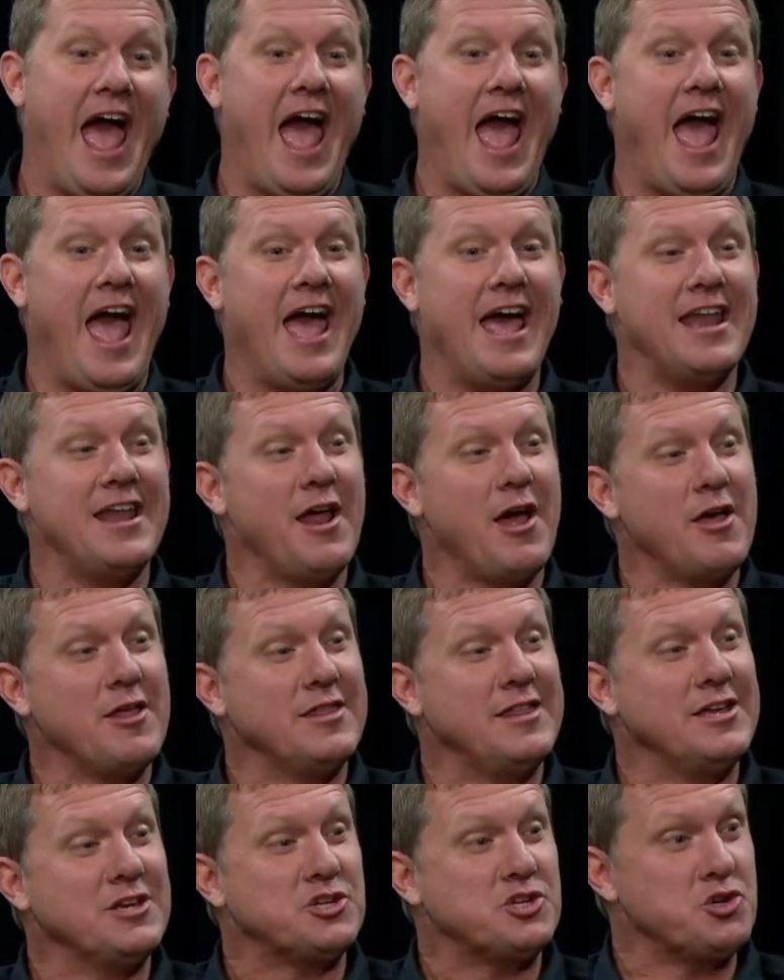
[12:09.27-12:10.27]
And
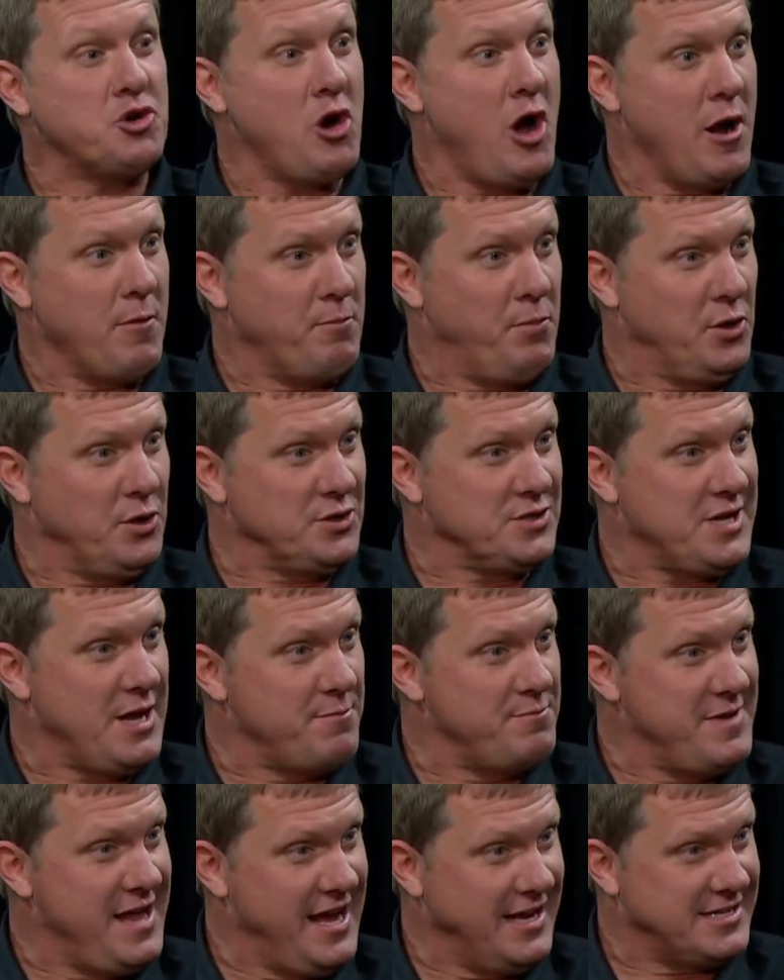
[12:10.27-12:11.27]
this truck pulls
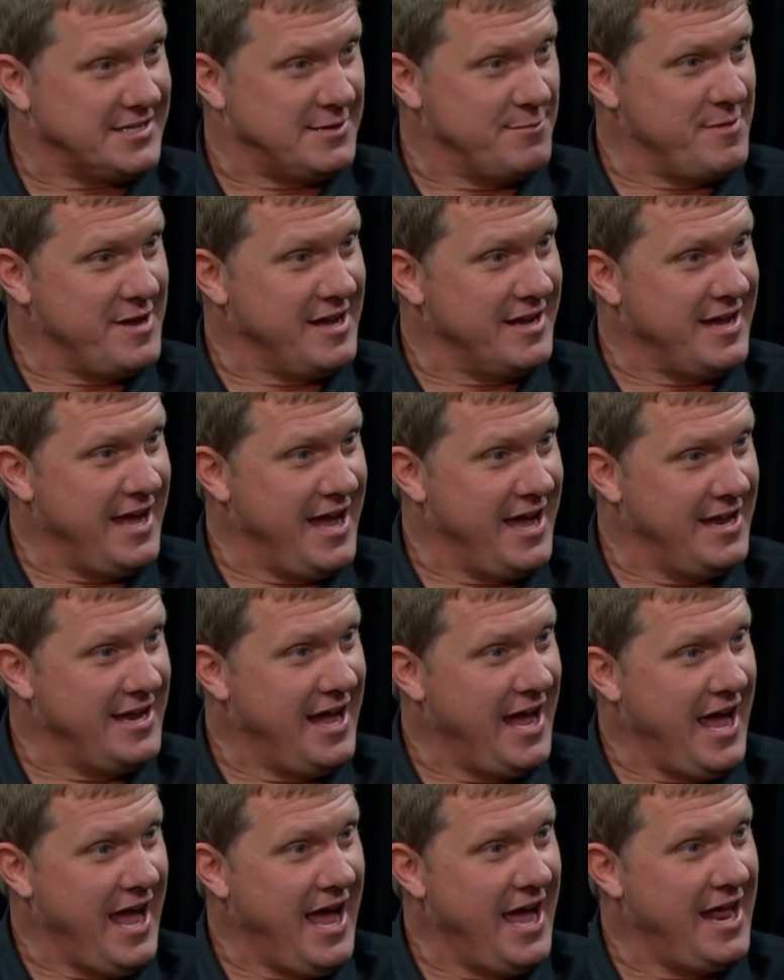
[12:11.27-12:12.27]
up next to me
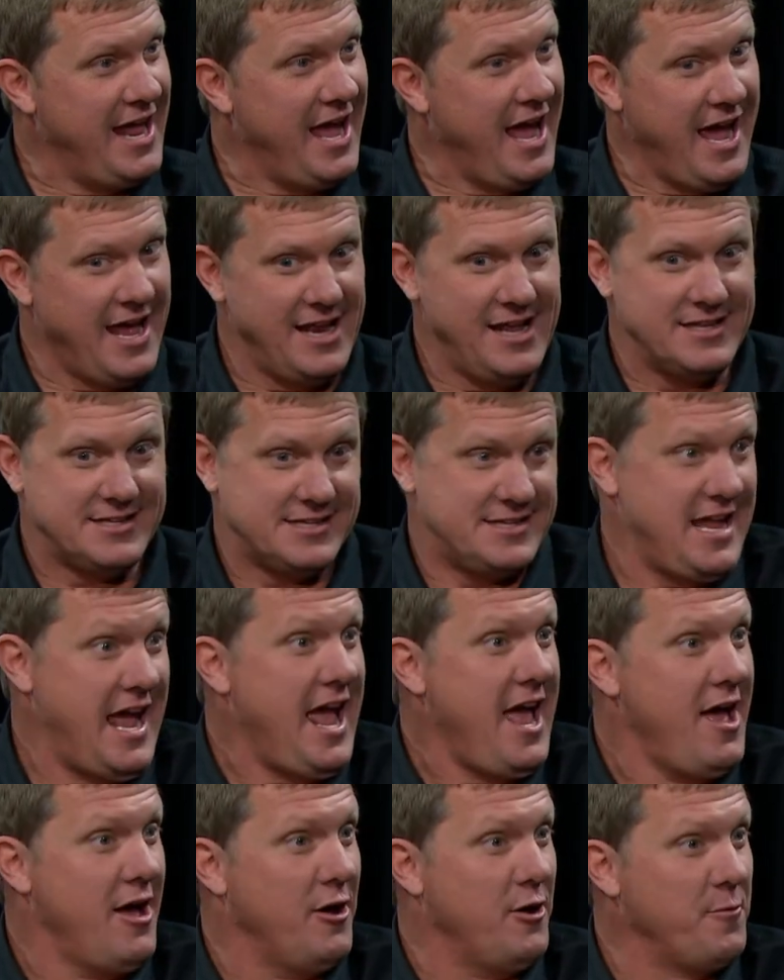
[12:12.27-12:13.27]
again, and, and it's
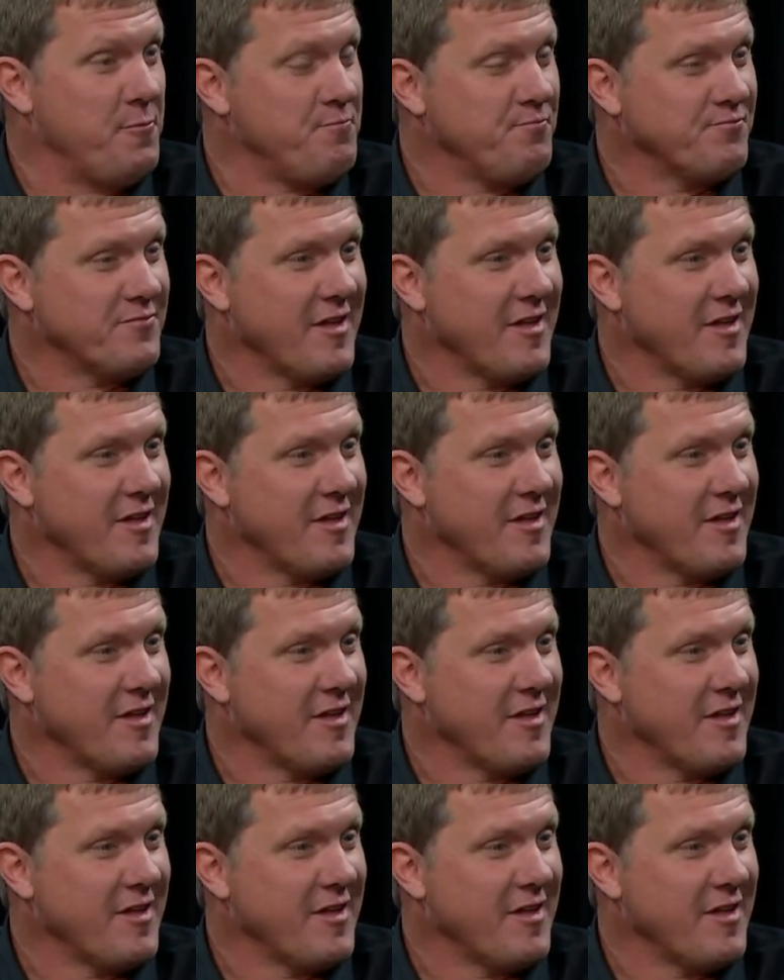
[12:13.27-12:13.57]
Dale.